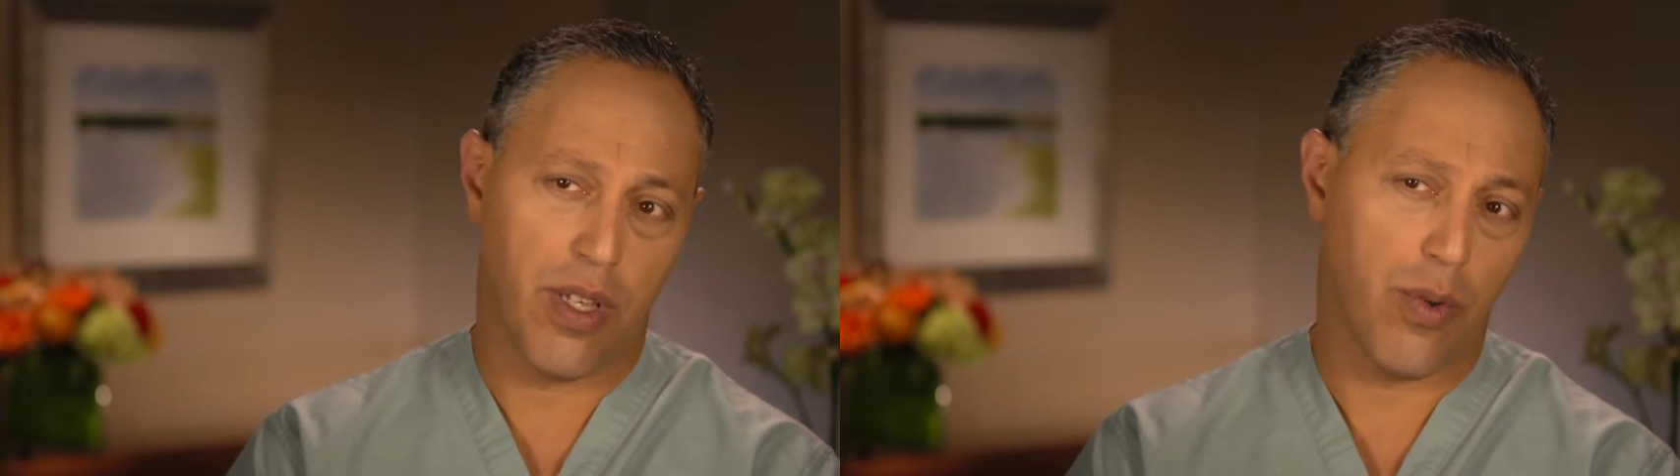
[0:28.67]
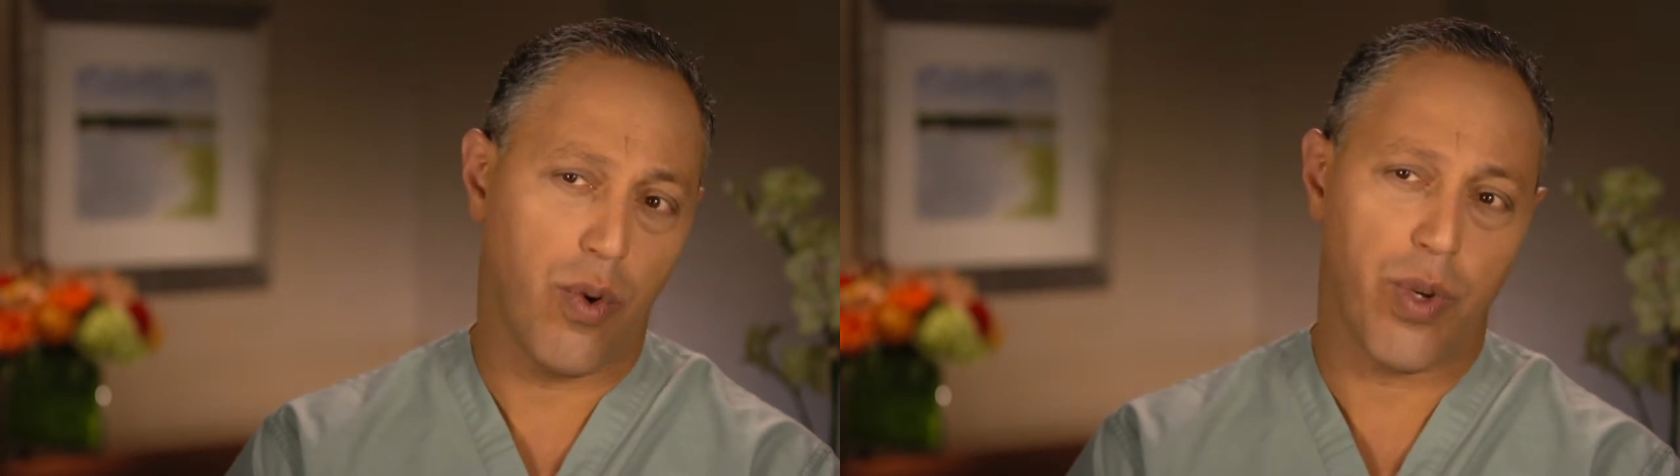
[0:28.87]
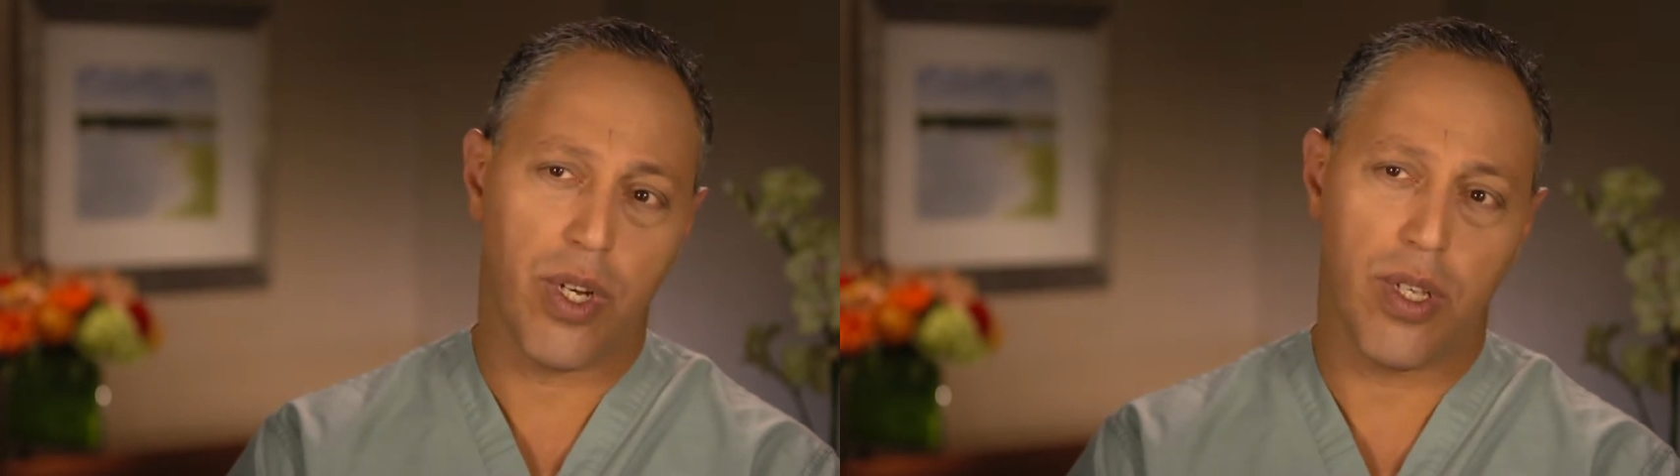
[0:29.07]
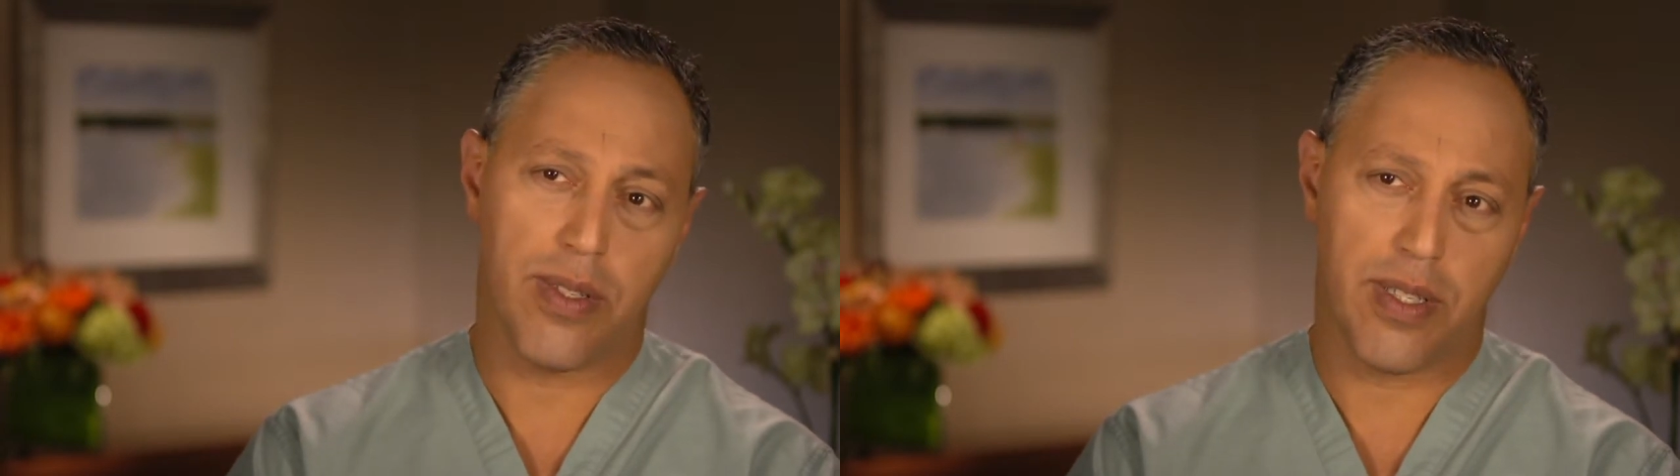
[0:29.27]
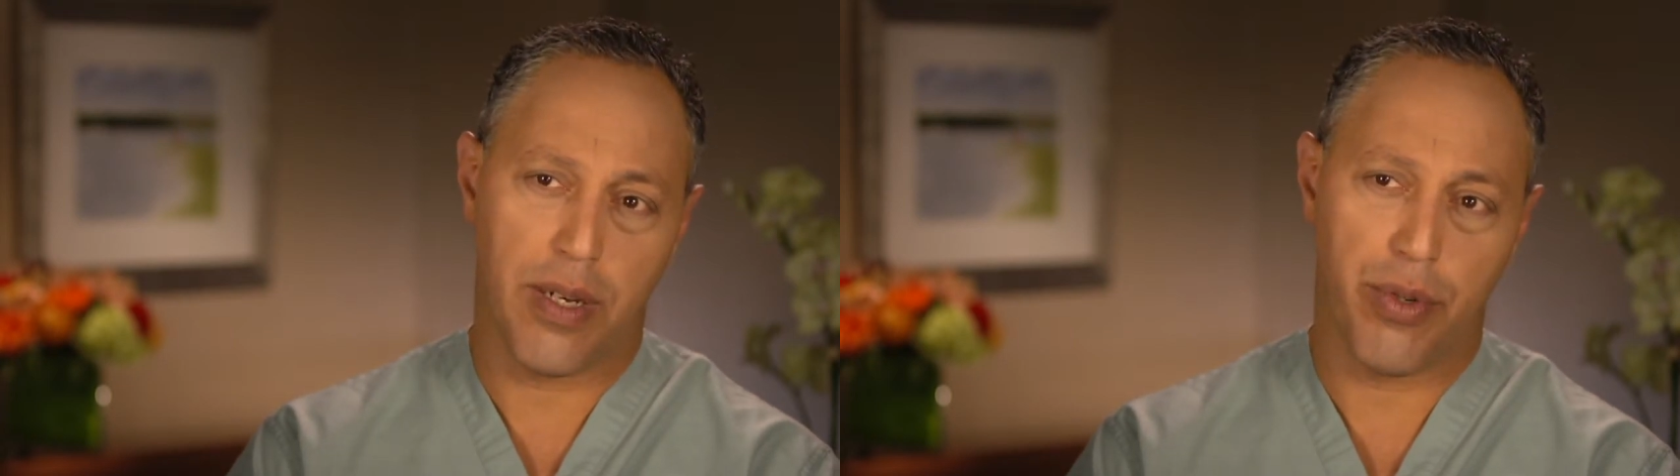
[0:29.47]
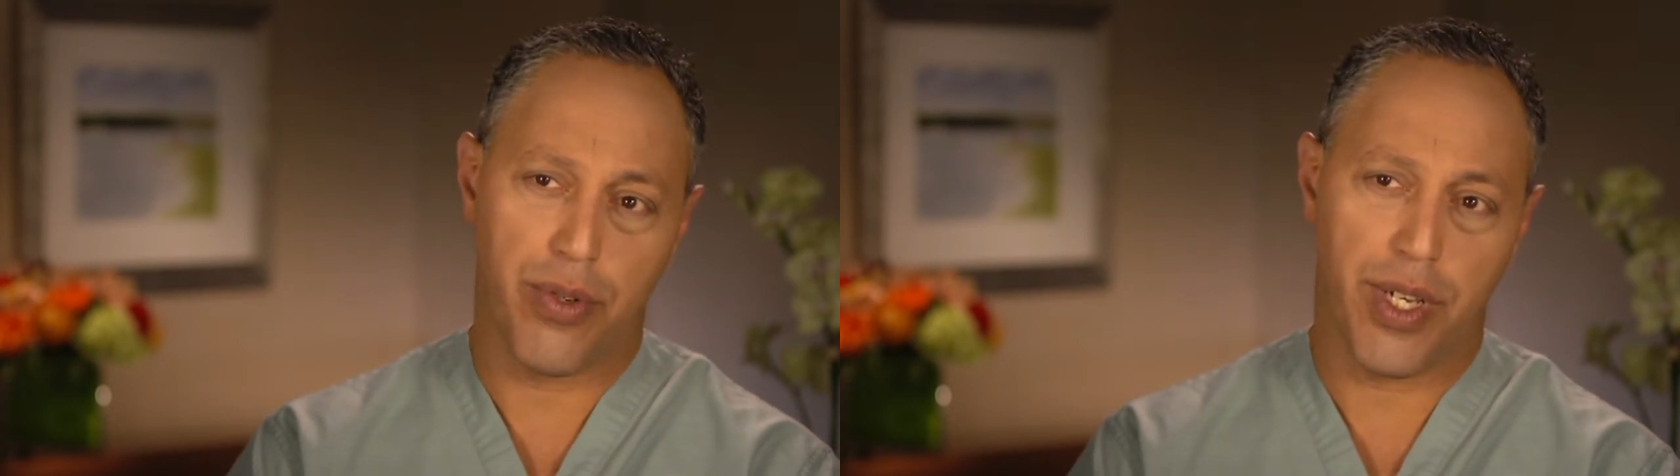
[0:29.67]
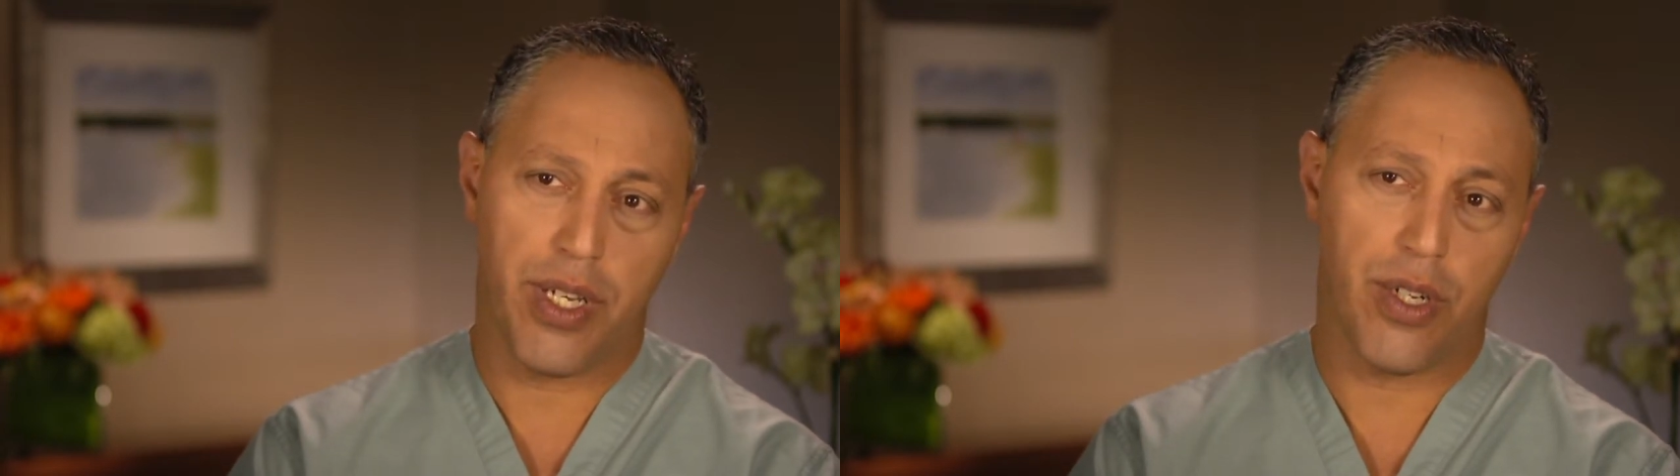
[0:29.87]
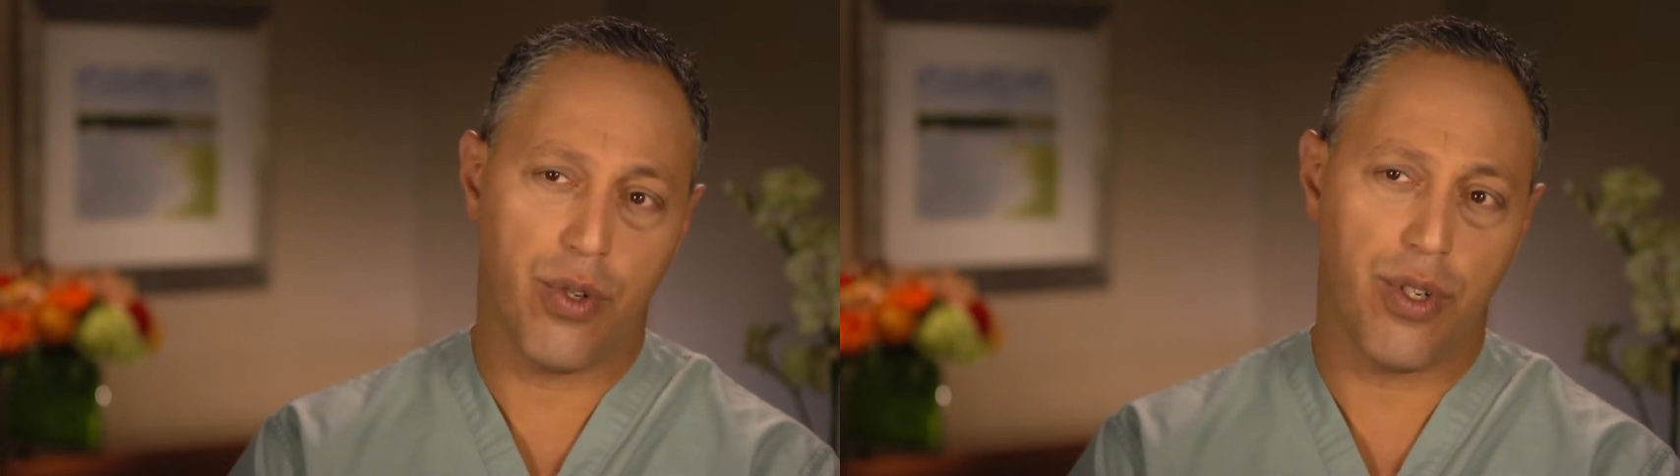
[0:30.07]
like what we call seborrhea